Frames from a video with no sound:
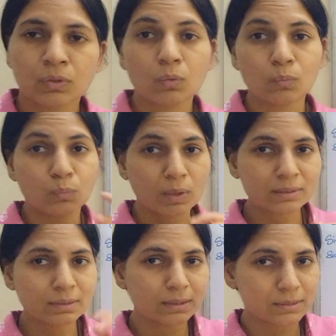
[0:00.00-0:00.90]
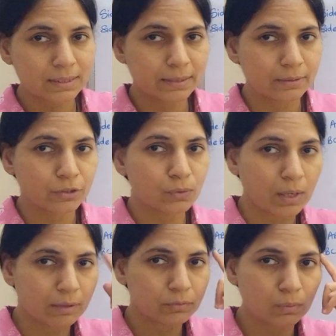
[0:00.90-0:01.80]
One thing is hidden. You
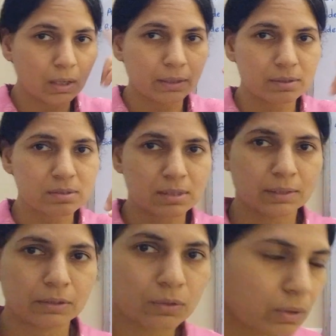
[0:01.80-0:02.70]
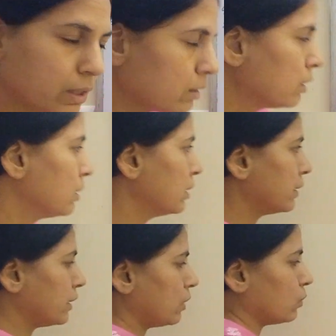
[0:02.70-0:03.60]
have to understand it. Okay.
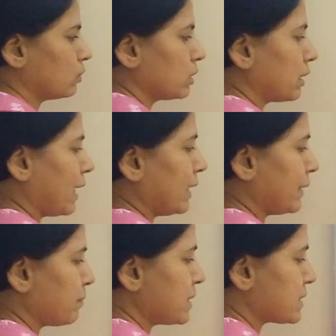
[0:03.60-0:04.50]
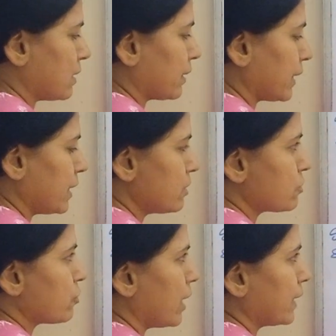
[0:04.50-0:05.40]
Now, let me start. In
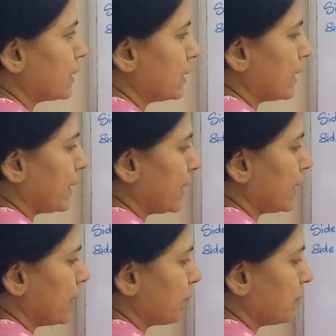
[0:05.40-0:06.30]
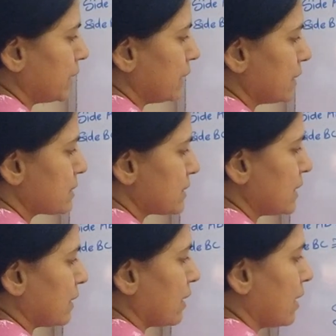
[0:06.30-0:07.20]
triangle
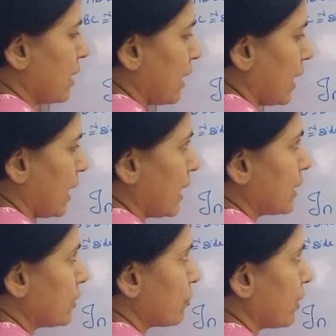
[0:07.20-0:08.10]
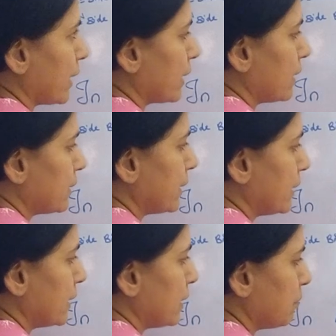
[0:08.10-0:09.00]
ABC and triangle
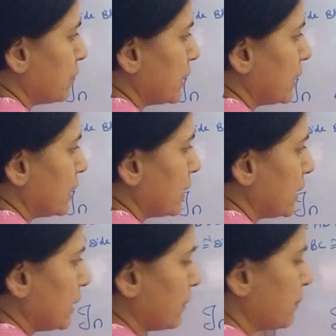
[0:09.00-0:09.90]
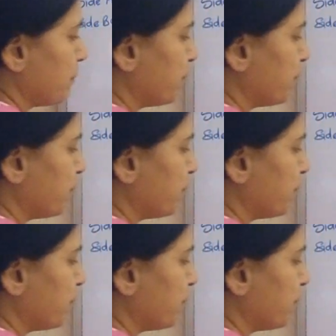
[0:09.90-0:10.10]
DBE,